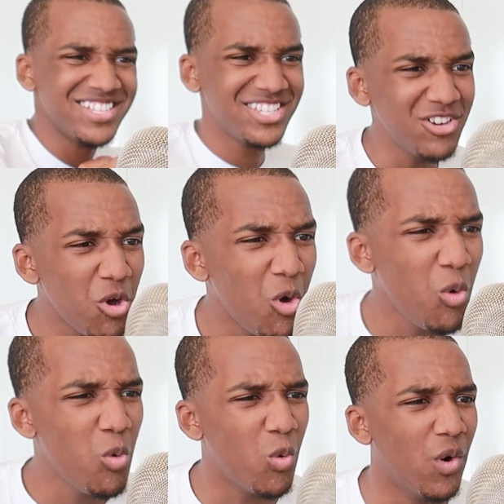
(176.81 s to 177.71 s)
one.
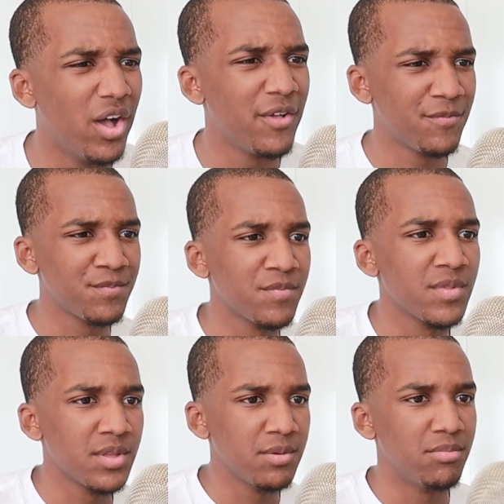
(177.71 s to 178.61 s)
Yo!
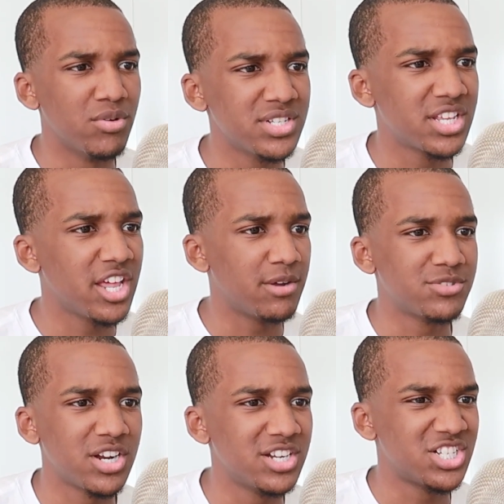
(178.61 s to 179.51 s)
Once again, I'm
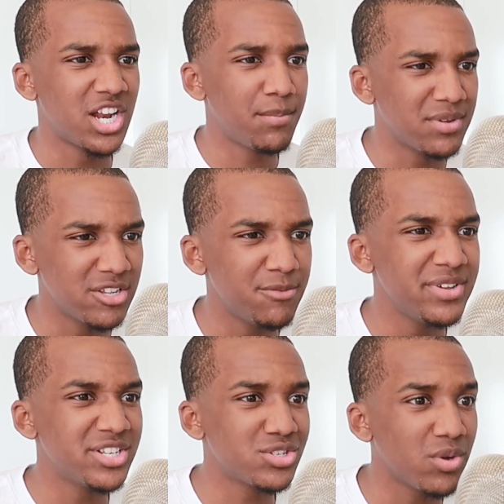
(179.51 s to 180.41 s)
trying to shut up a little
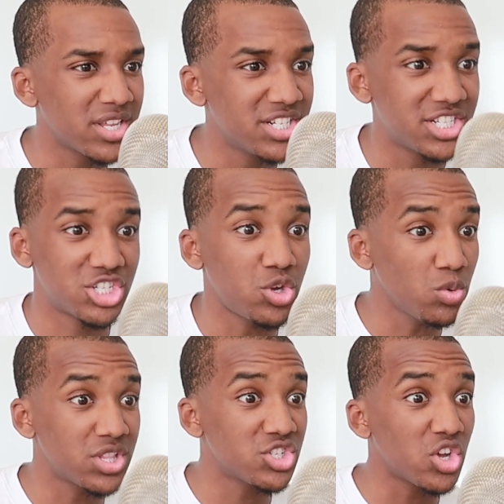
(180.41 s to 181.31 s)
bit so I can just
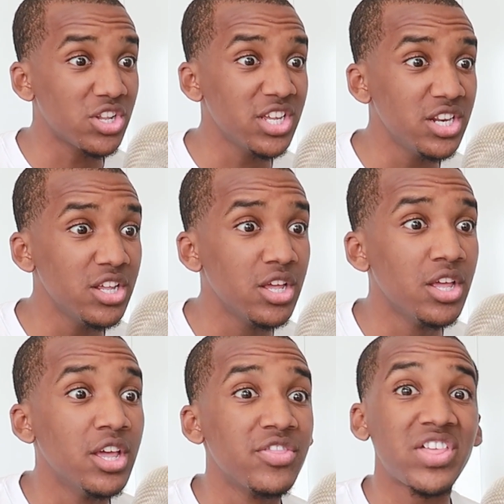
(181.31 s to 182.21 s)
soak this all in.
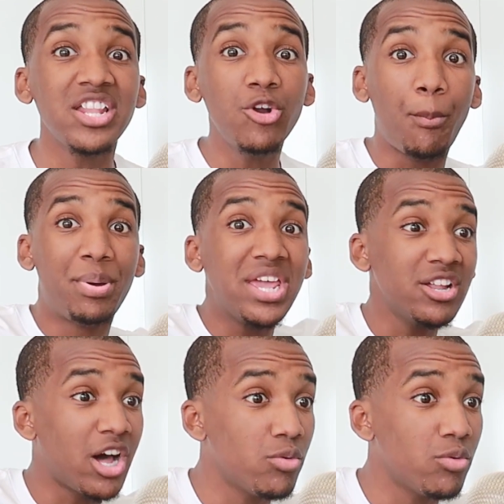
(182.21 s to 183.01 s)
That little peel